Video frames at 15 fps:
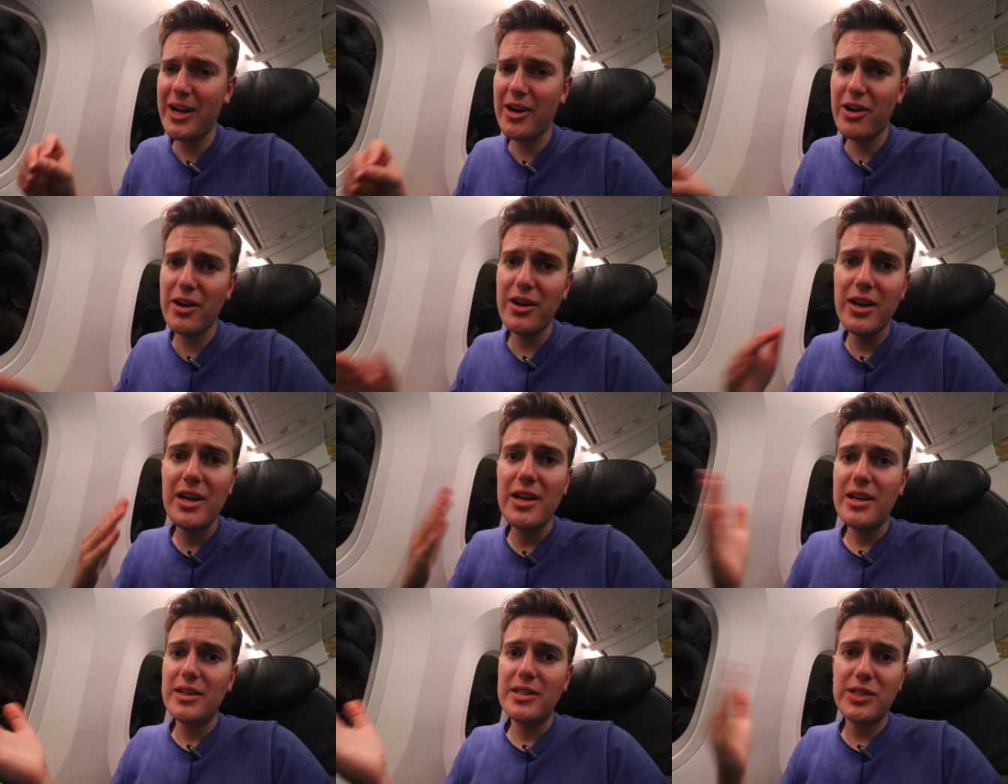here,
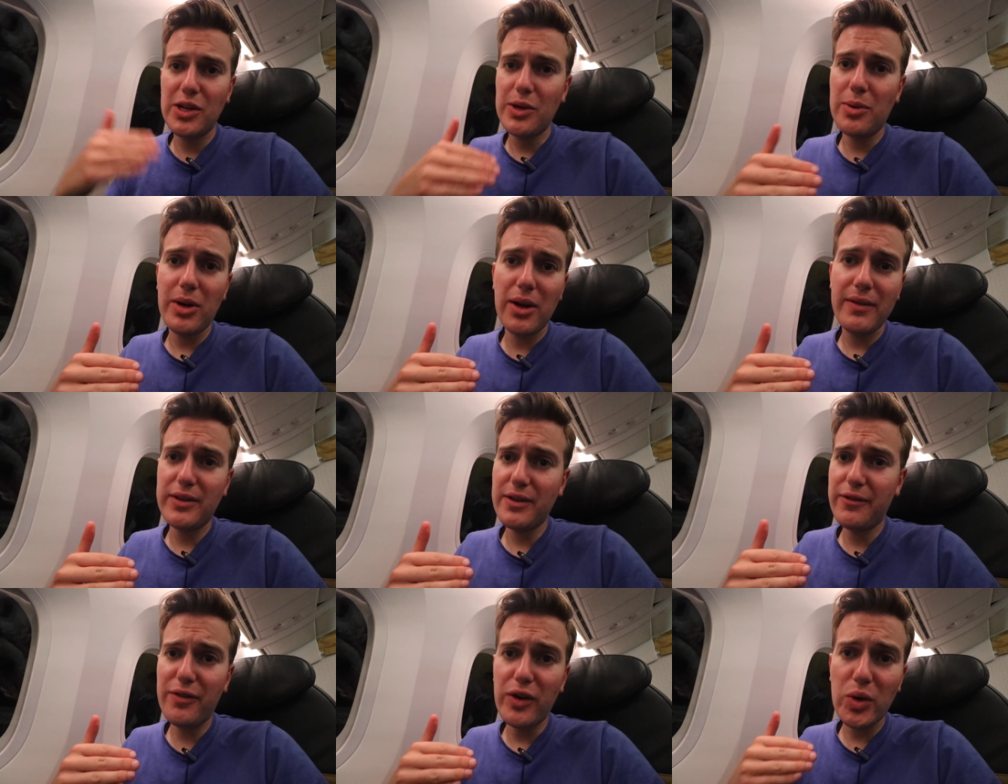so you won't have
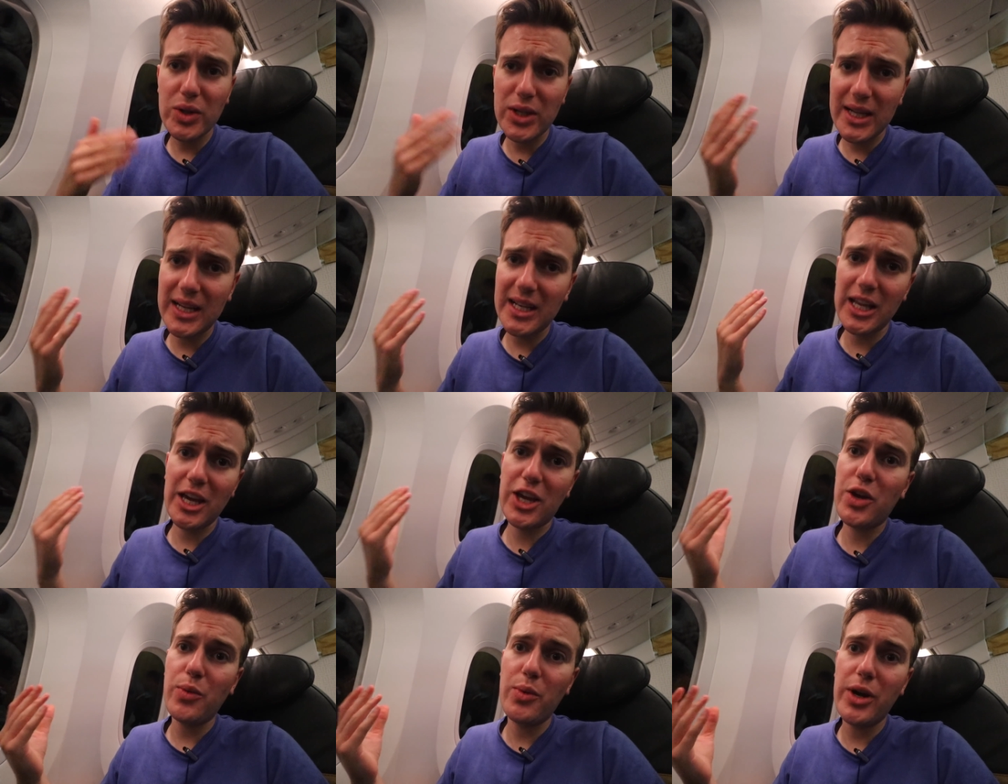to fold it
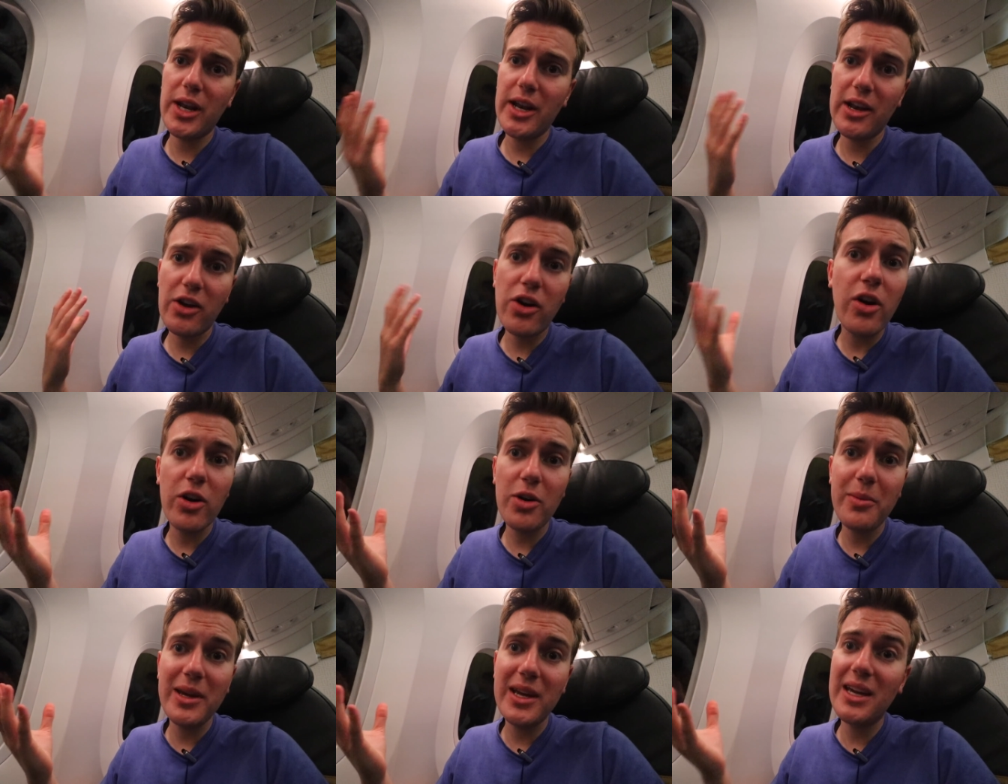like you would in
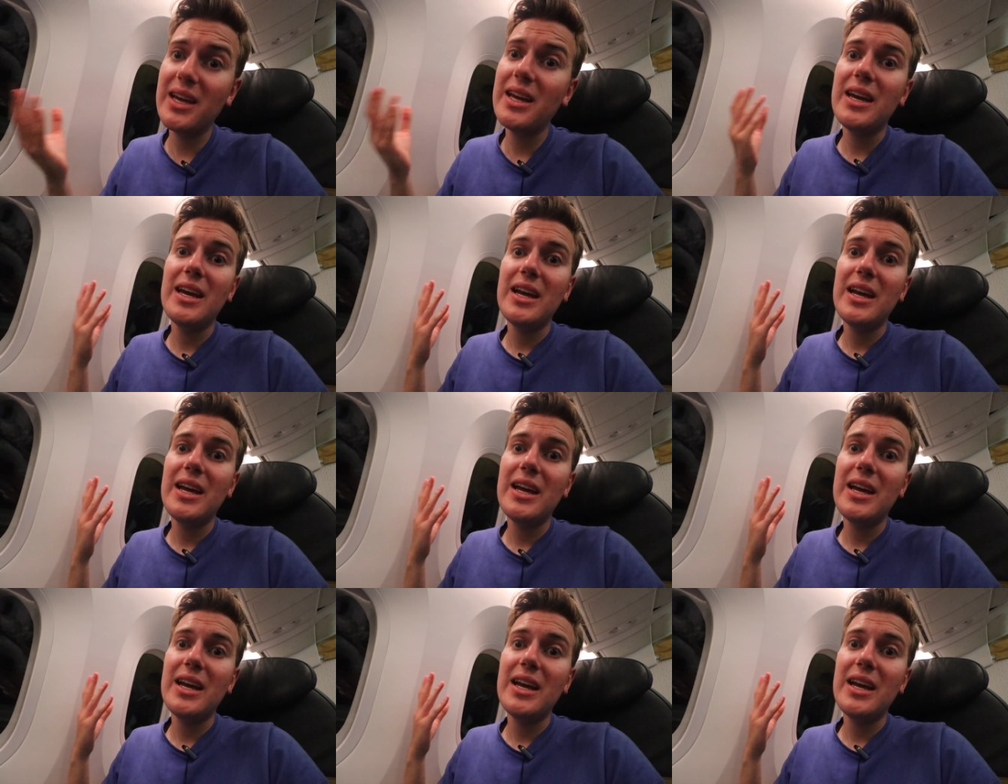economy.